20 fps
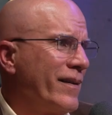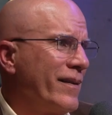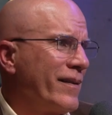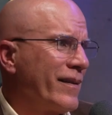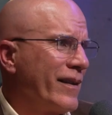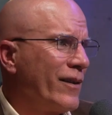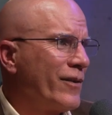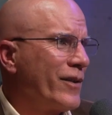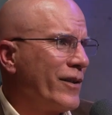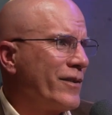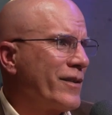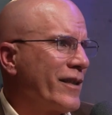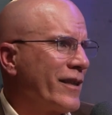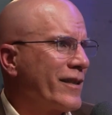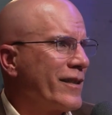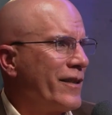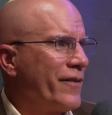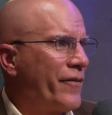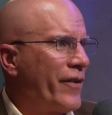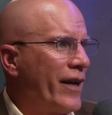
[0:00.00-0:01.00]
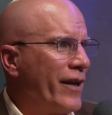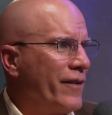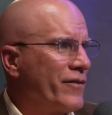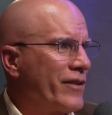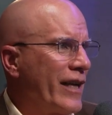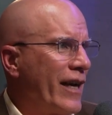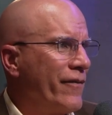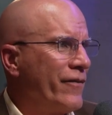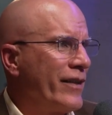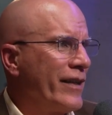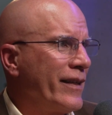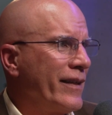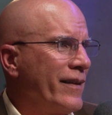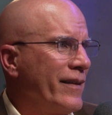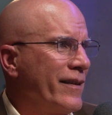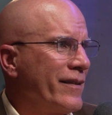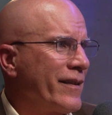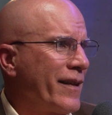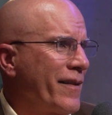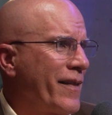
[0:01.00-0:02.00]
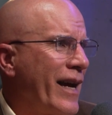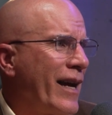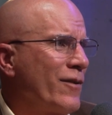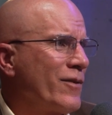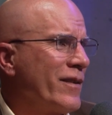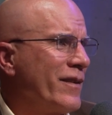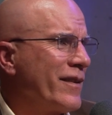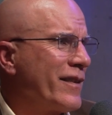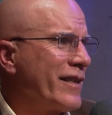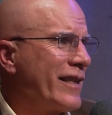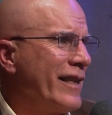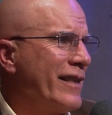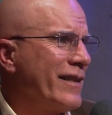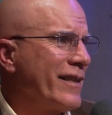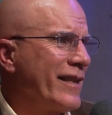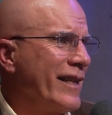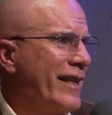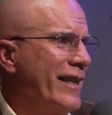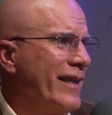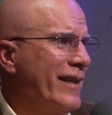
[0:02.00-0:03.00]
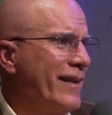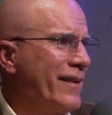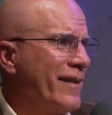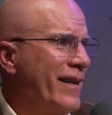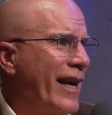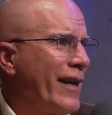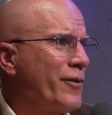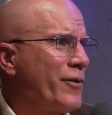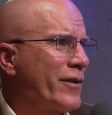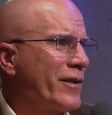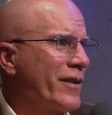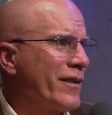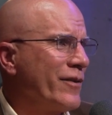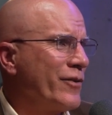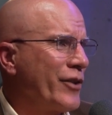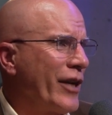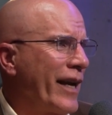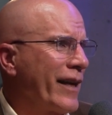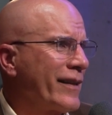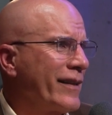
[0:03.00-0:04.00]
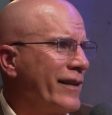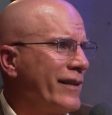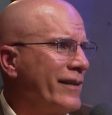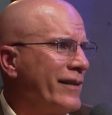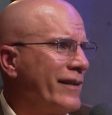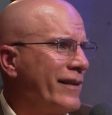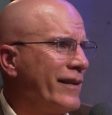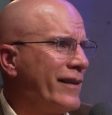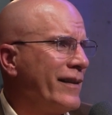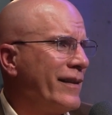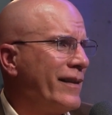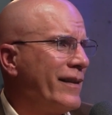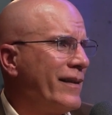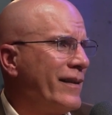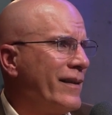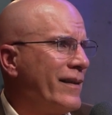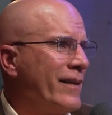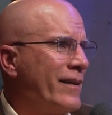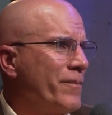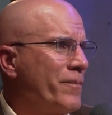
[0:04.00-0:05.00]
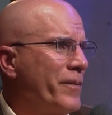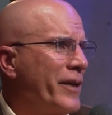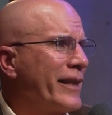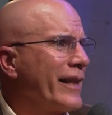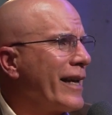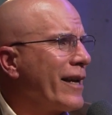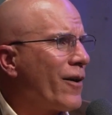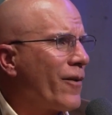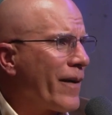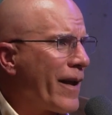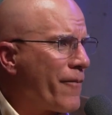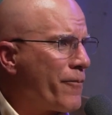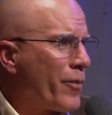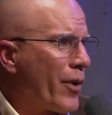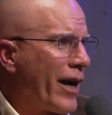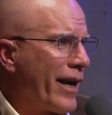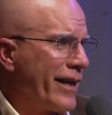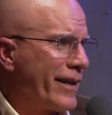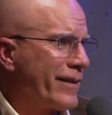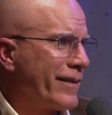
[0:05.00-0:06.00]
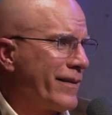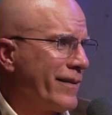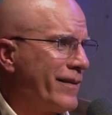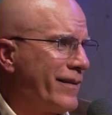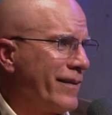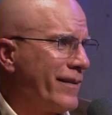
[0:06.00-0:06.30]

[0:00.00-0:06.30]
They'll do 65, 70. It's 1,000 cc, nitrous injected, but they don't have brakes,